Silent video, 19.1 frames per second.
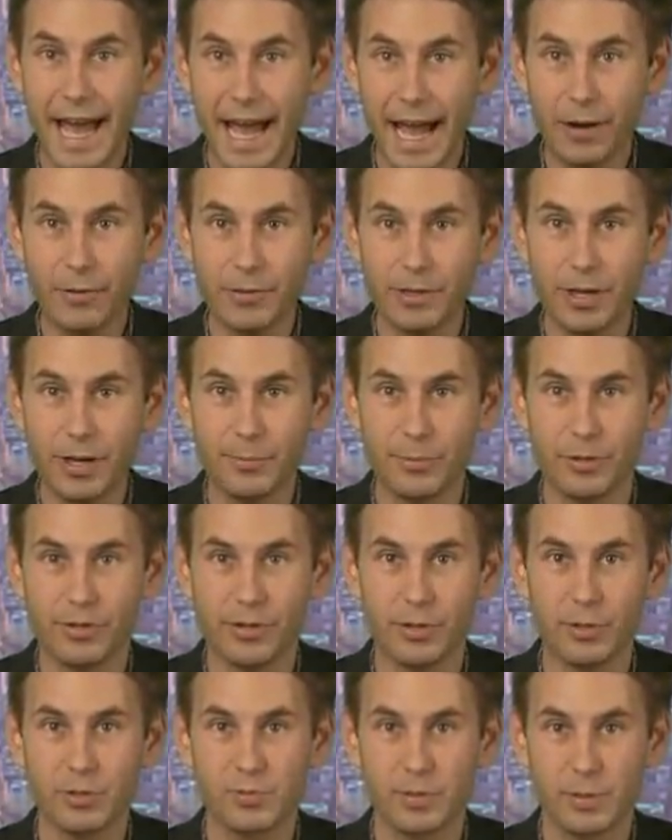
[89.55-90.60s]
outnumbered
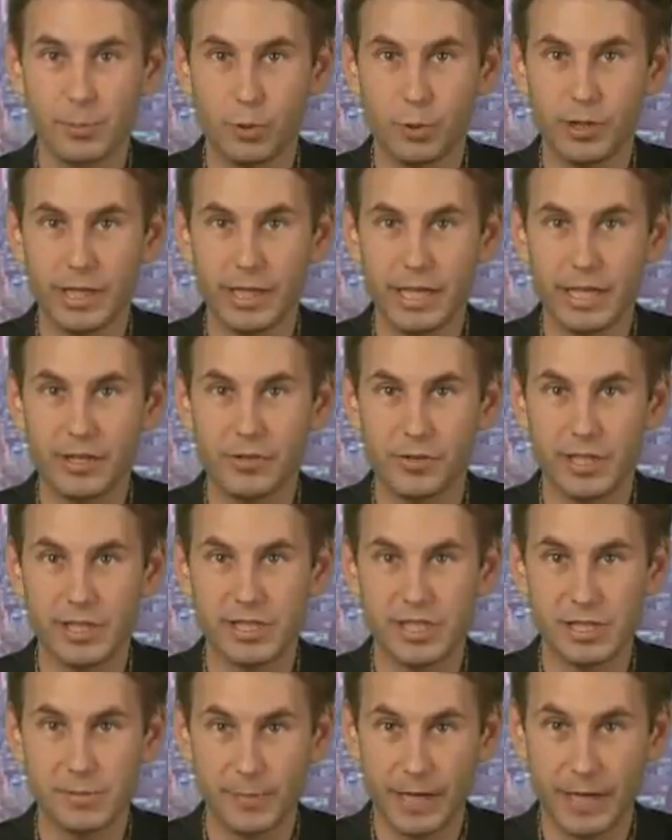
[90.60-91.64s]
those reporting
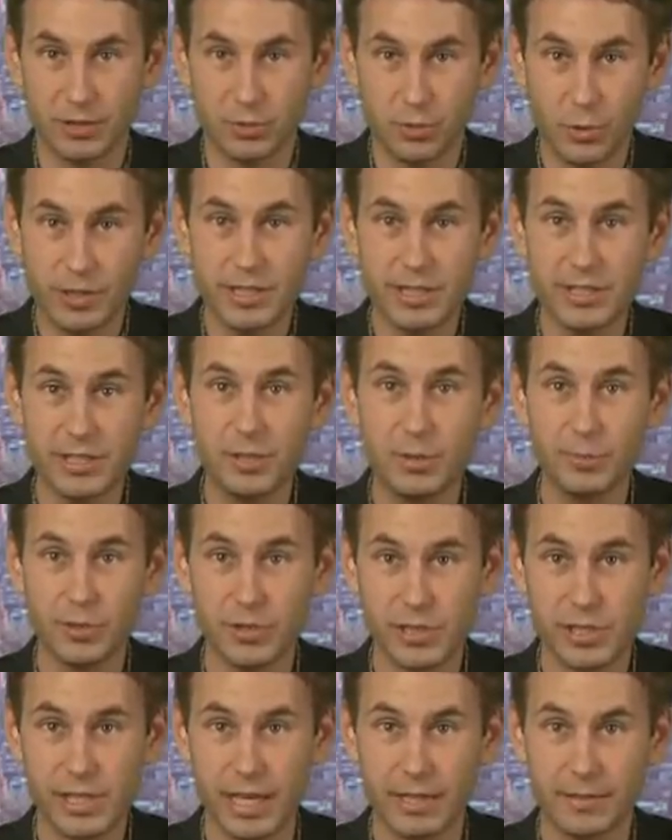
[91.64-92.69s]
increases by
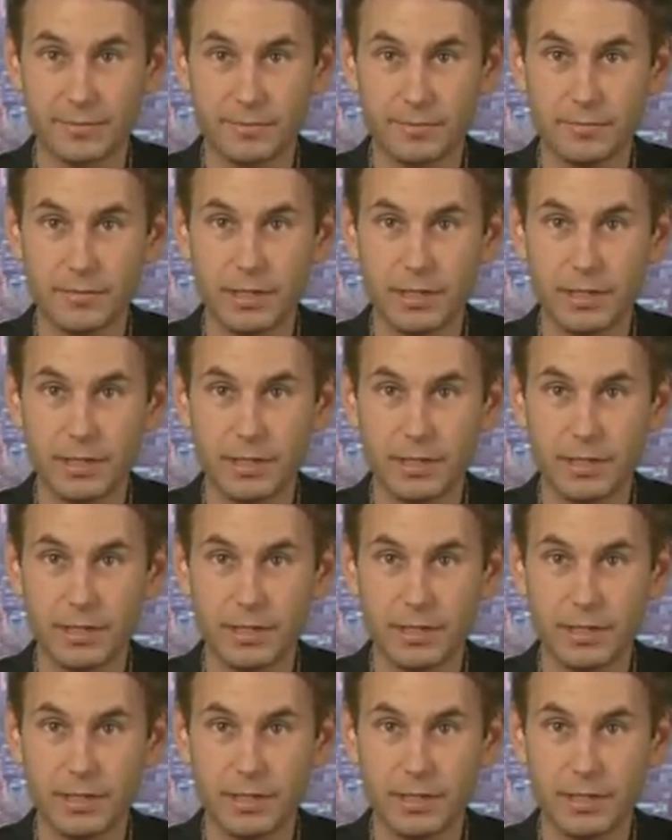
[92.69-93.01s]
22%.